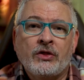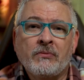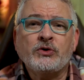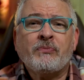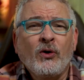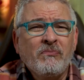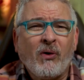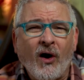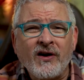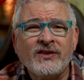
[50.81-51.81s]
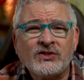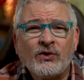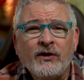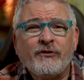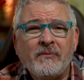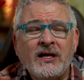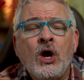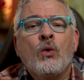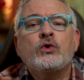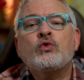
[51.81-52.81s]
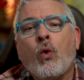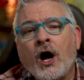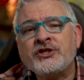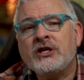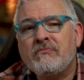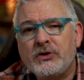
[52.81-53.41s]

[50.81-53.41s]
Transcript: The most potent part of this story for me was watching